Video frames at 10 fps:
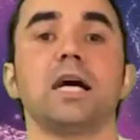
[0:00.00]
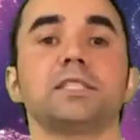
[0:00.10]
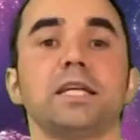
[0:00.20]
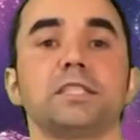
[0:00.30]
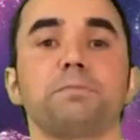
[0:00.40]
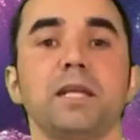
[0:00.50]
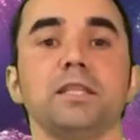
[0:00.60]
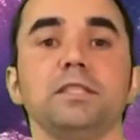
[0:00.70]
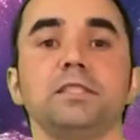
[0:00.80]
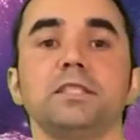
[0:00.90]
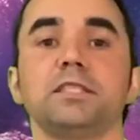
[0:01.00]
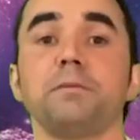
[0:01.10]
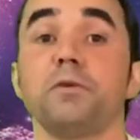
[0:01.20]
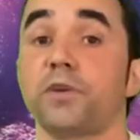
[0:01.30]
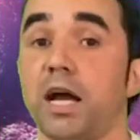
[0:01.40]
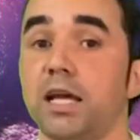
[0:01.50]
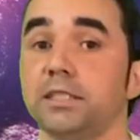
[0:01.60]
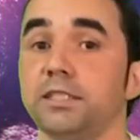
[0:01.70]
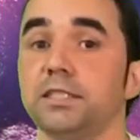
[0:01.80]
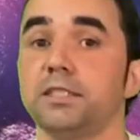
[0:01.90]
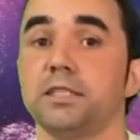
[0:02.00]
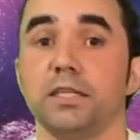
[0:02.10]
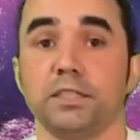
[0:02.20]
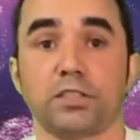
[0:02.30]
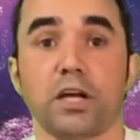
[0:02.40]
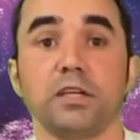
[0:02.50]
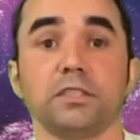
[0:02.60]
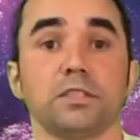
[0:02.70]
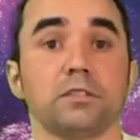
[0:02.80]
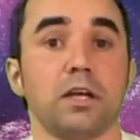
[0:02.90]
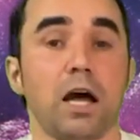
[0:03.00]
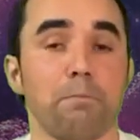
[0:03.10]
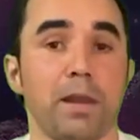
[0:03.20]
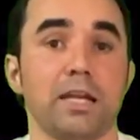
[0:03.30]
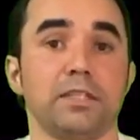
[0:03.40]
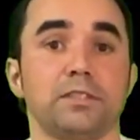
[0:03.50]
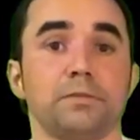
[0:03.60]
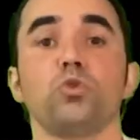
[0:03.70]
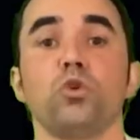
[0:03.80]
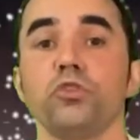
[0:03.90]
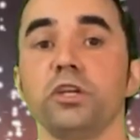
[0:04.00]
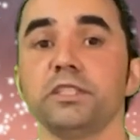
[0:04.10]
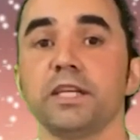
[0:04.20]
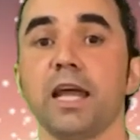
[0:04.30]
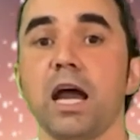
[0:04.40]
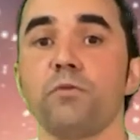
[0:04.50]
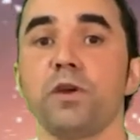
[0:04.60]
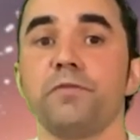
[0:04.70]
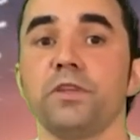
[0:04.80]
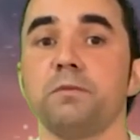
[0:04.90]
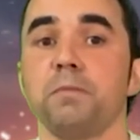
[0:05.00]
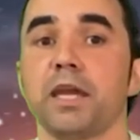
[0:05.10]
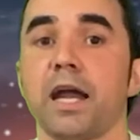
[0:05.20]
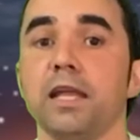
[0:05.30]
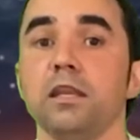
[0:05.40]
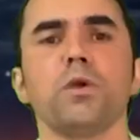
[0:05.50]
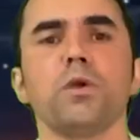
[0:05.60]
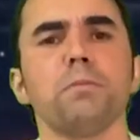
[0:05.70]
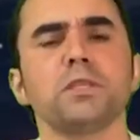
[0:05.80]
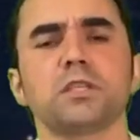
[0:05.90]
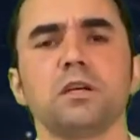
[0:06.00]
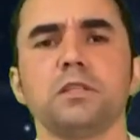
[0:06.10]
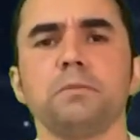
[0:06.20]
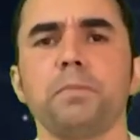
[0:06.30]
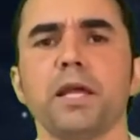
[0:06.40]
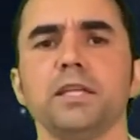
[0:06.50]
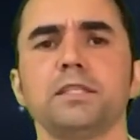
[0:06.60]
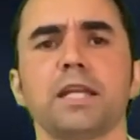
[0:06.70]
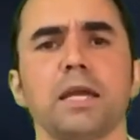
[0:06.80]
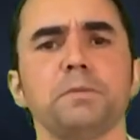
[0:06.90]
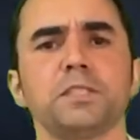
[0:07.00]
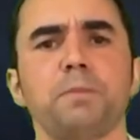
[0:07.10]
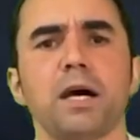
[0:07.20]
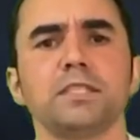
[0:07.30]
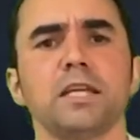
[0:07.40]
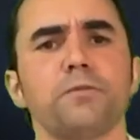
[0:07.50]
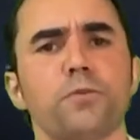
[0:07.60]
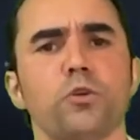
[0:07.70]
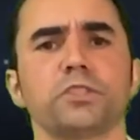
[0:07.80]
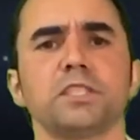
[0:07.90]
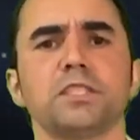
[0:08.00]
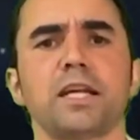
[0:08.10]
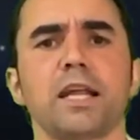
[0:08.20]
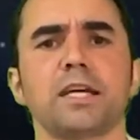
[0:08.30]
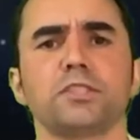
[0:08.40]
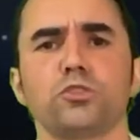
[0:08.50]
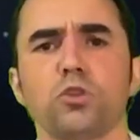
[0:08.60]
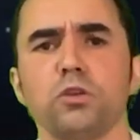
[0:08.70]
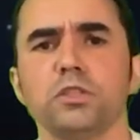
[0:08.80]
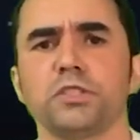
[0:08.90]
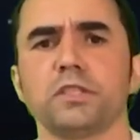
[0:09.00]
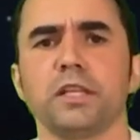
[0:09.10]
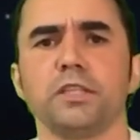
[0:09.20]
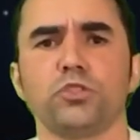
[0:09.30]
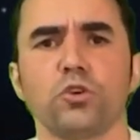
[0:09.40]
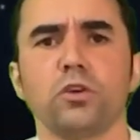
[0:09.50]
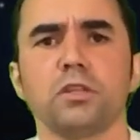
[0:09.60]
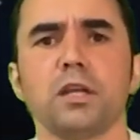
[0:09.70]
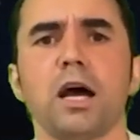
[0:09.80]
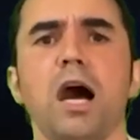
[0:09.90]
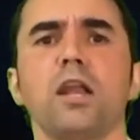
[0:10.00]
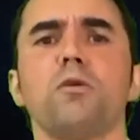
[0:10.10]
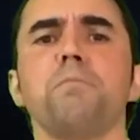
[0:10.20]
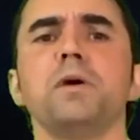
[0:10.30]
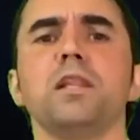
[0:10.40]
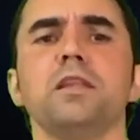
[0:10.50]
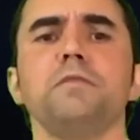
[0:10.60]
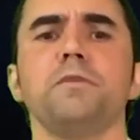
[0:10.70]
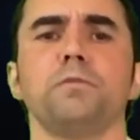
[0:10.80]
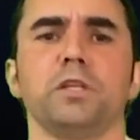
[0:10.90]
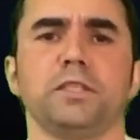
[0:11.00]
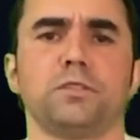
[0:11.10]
as an expanding system of galaxies, stars, and planets. To understand how everything began, we must contemplate time spans and forces that are astonishingly short and unbelievably